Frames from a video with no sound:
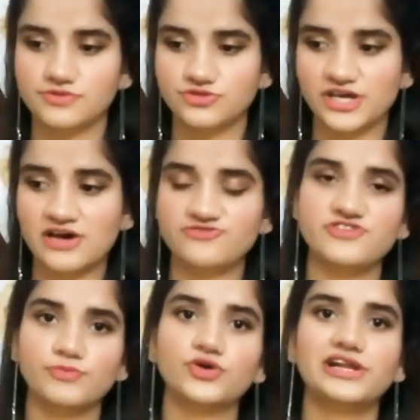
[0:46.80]
the
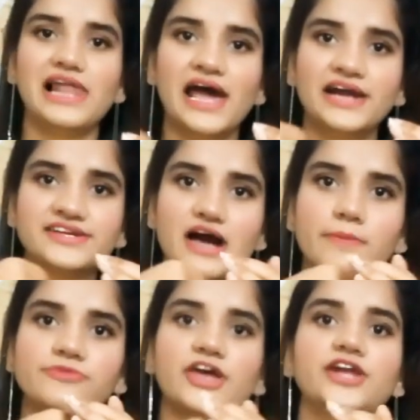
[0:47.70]
femoral head
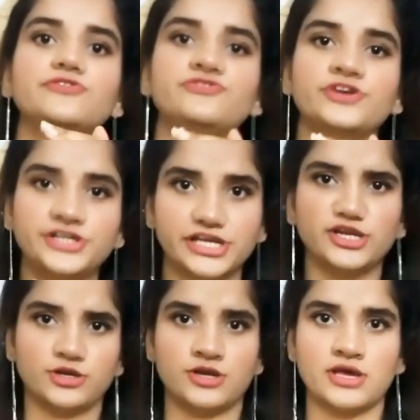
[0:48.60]
comes and fit
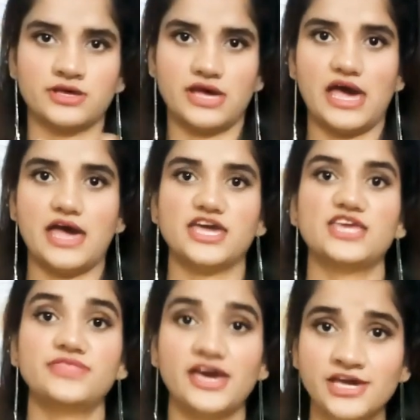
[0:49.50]

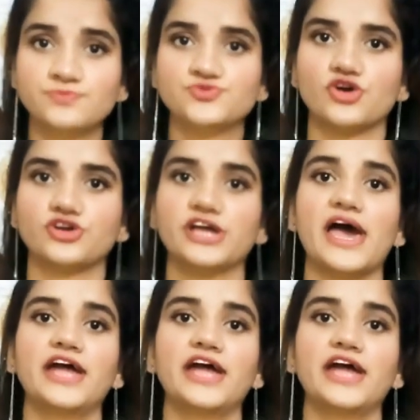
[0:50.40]
in the hip joint,